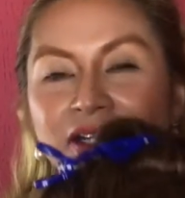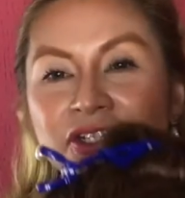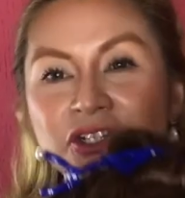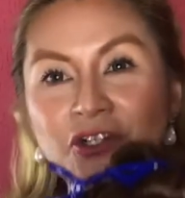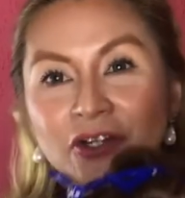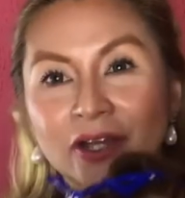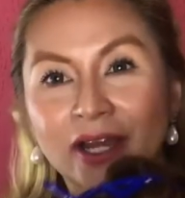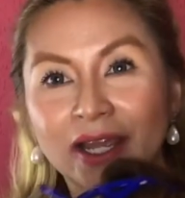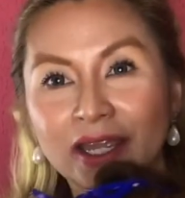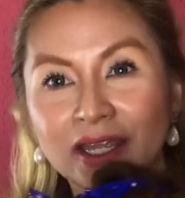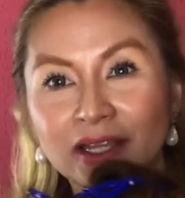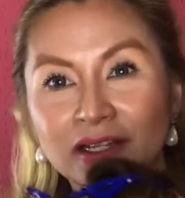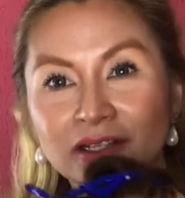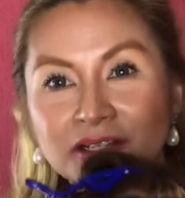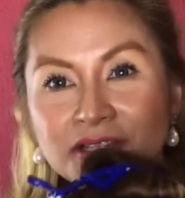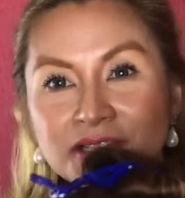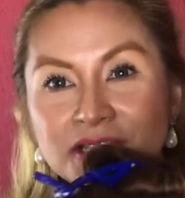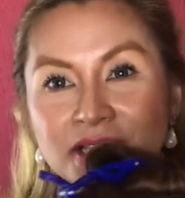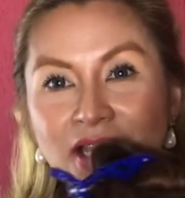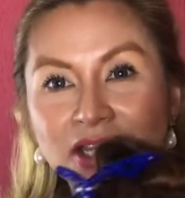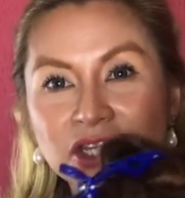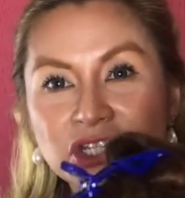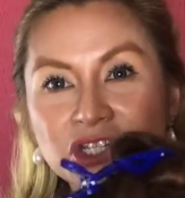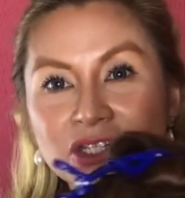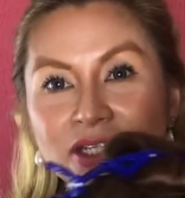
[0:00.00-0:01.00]
triangle
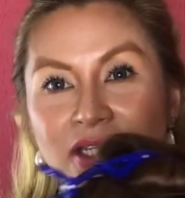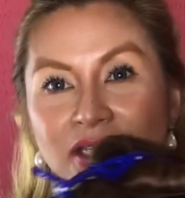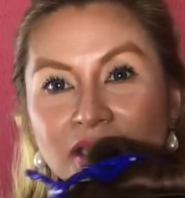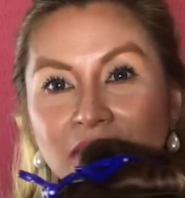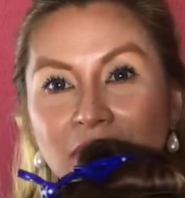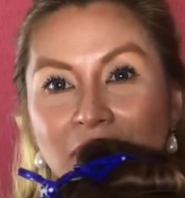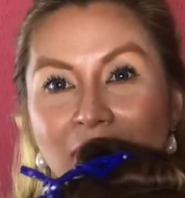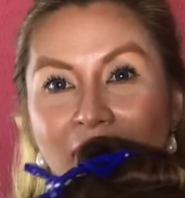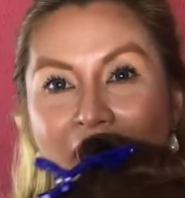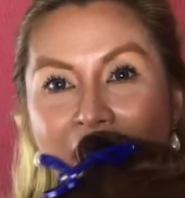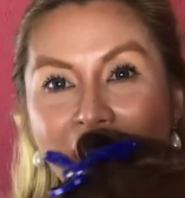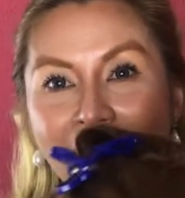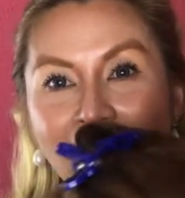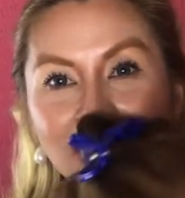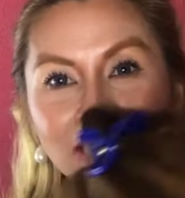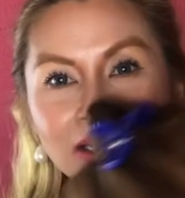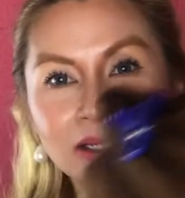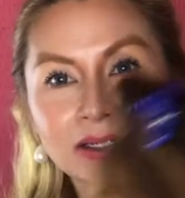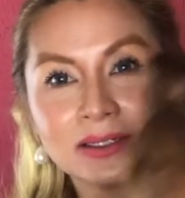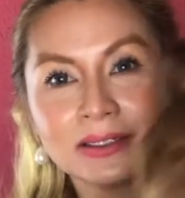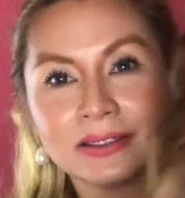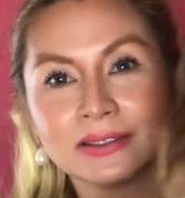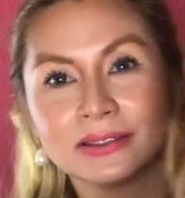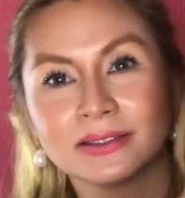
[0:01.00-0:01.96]
section at the back.